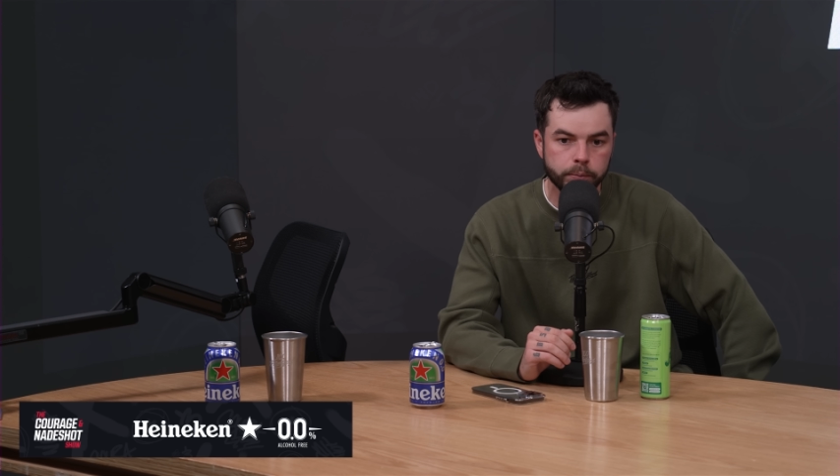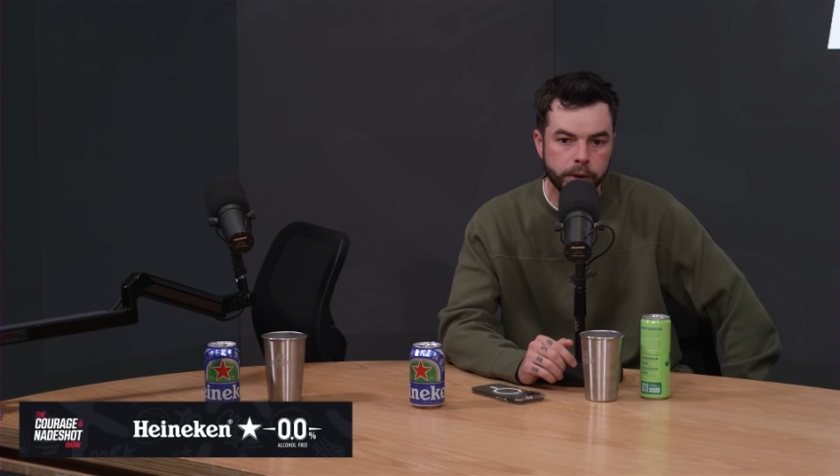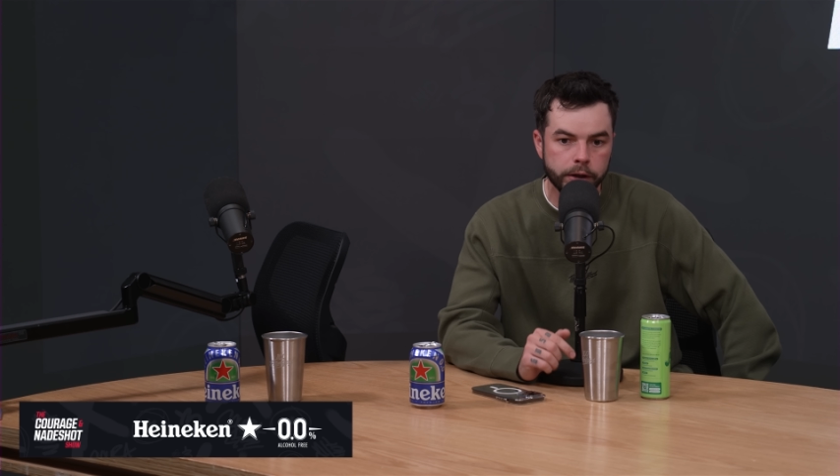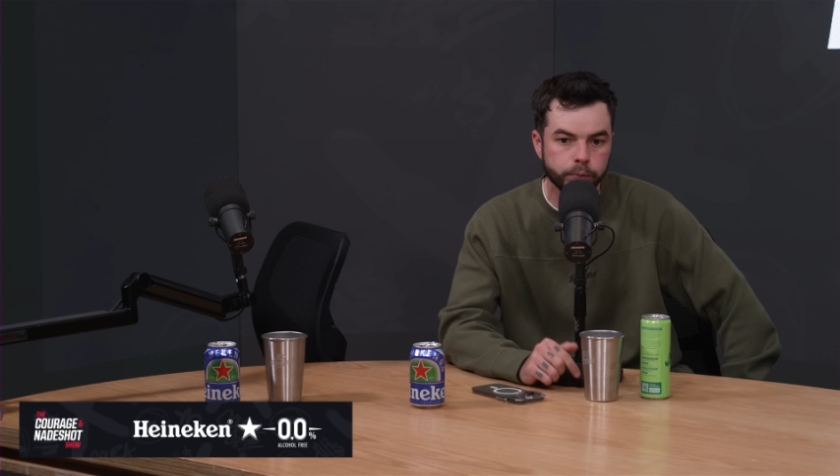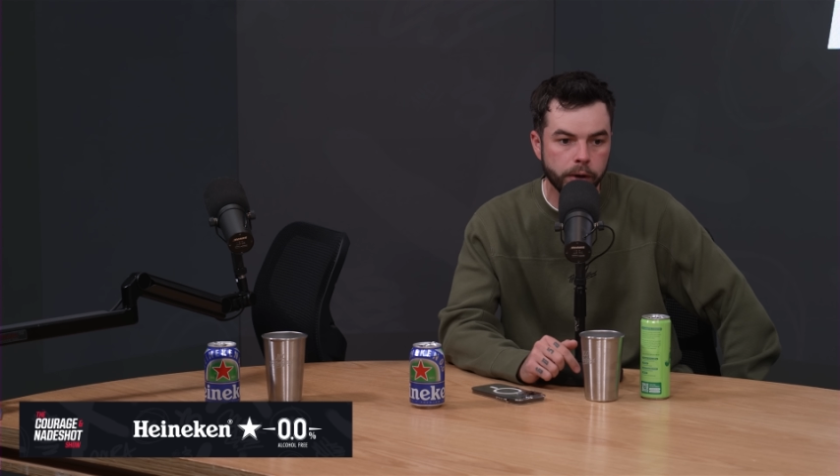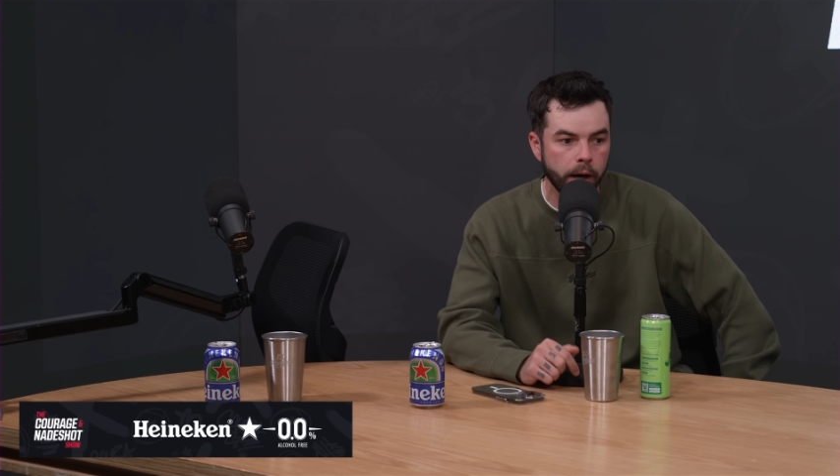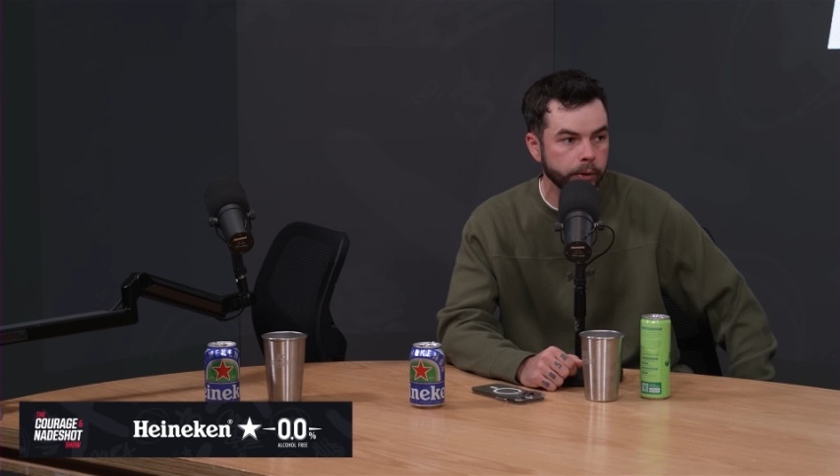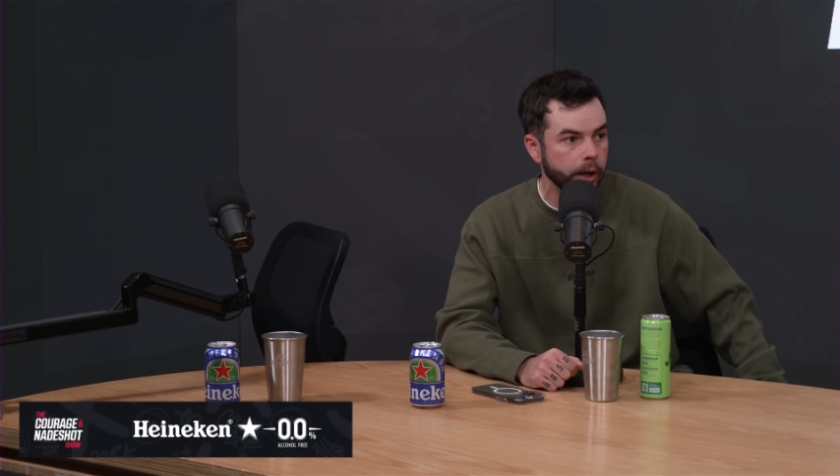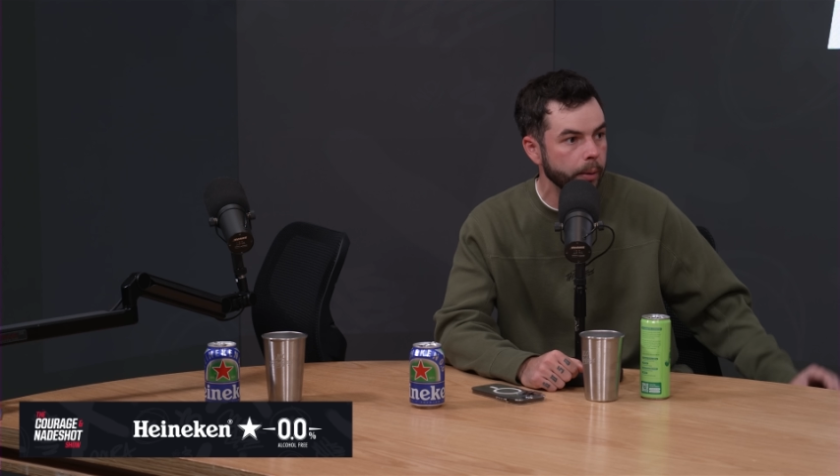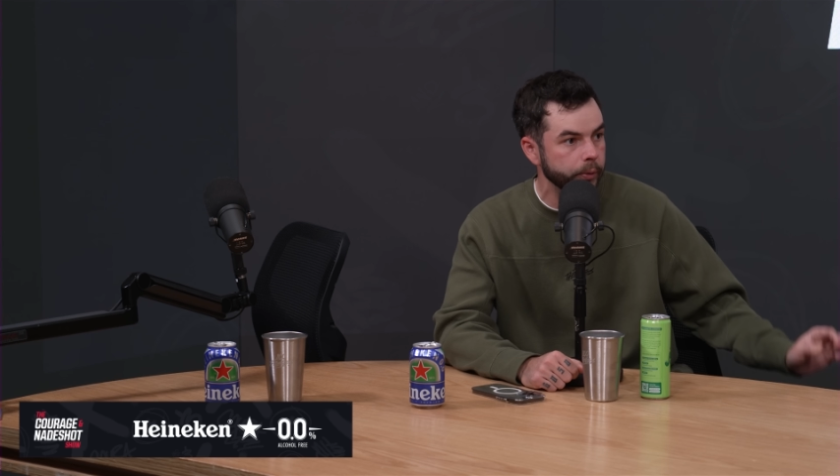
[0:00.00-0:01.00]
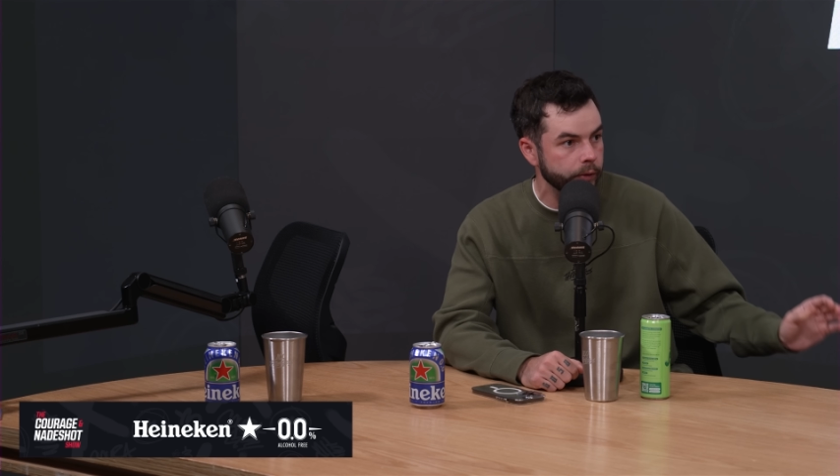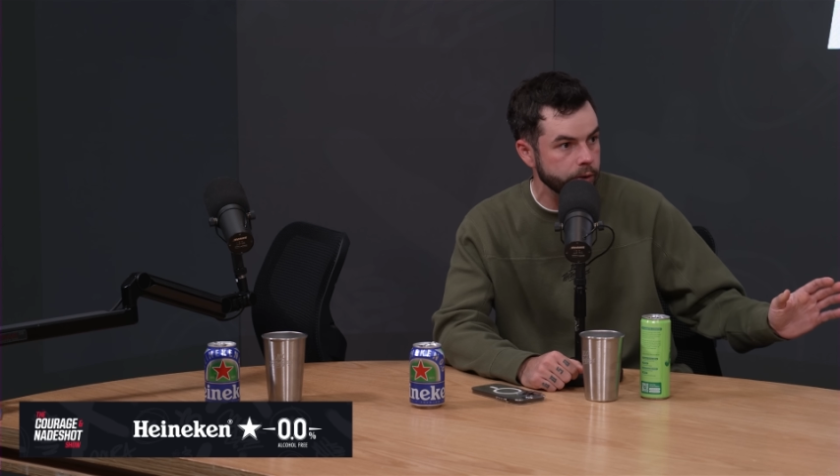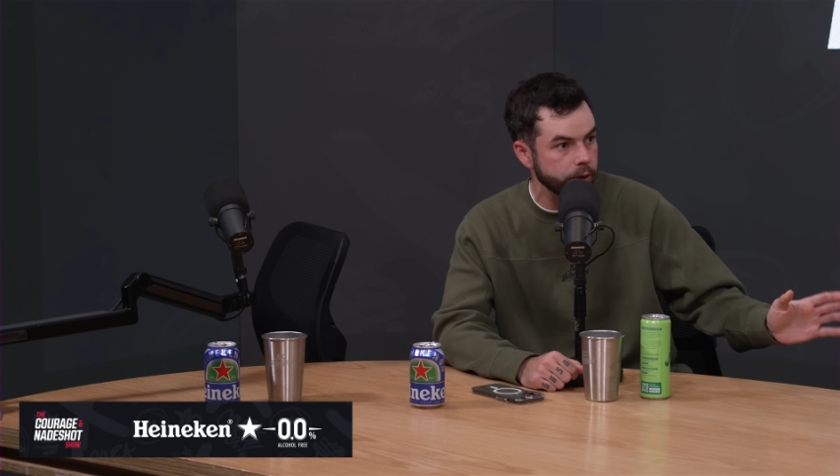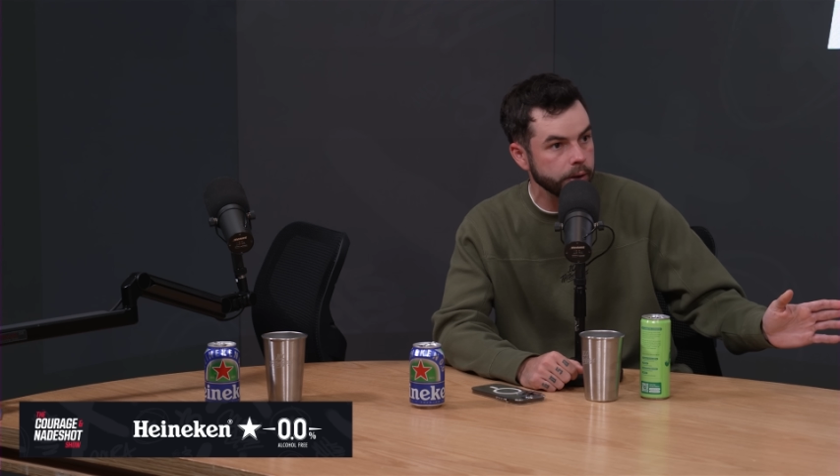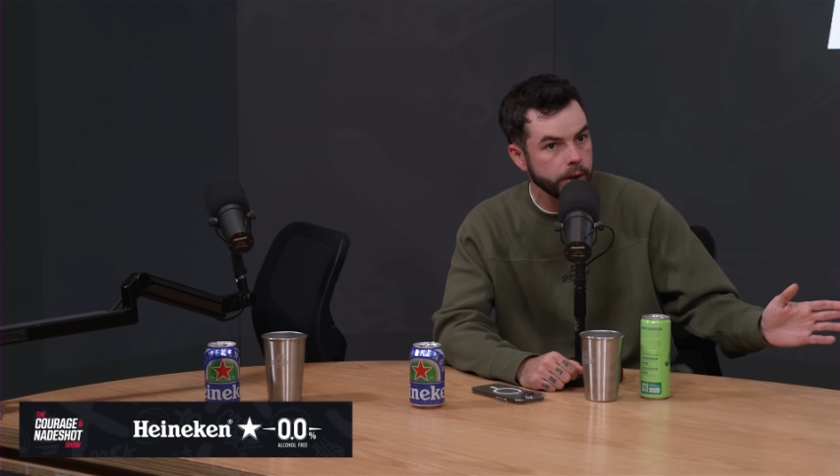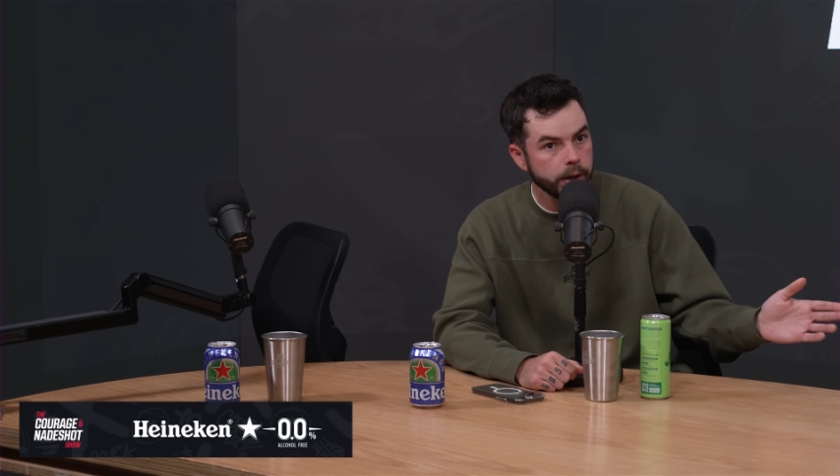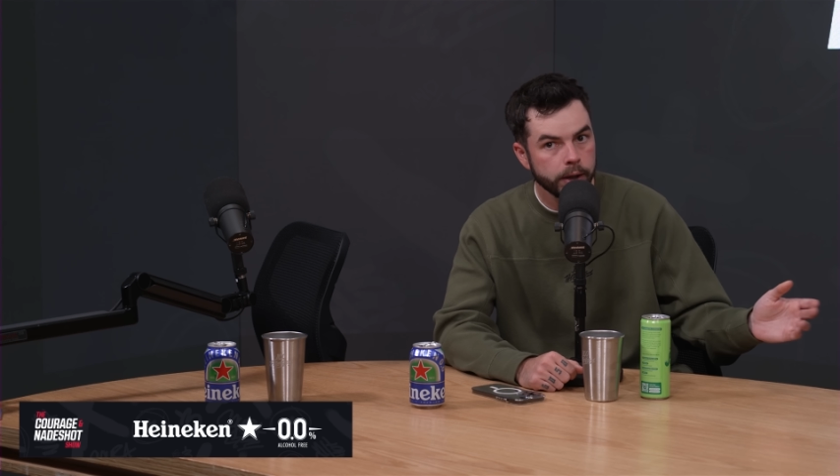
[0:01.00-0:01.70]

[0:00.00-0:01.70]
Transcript: biggest problem in competition.